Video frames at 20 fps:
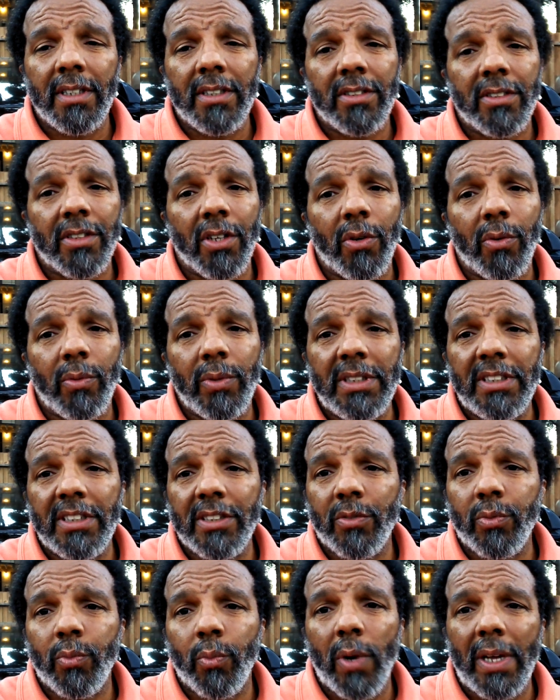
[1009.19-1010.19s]
So we
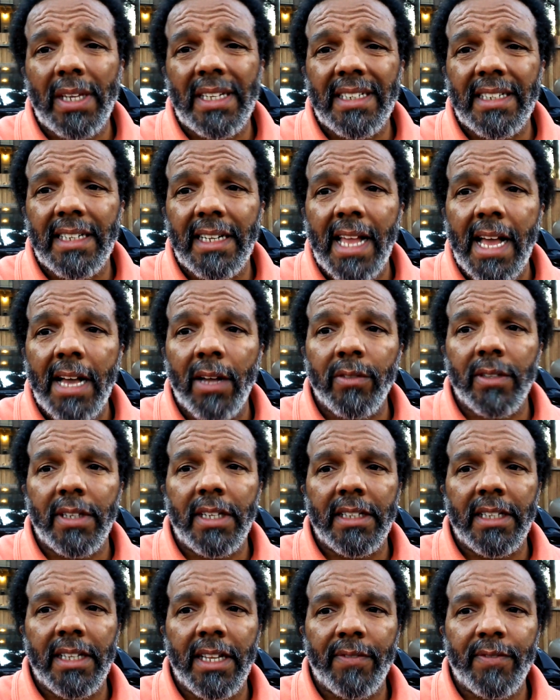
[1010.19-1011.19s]
just waited it out
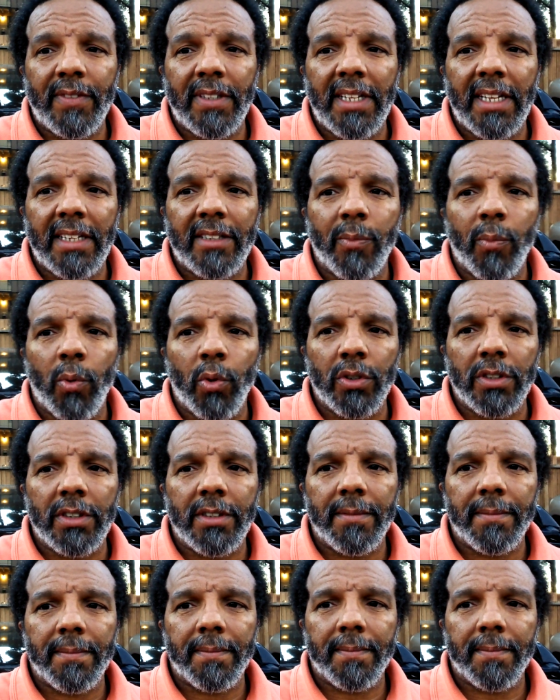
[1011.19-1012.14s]
and left the next morning.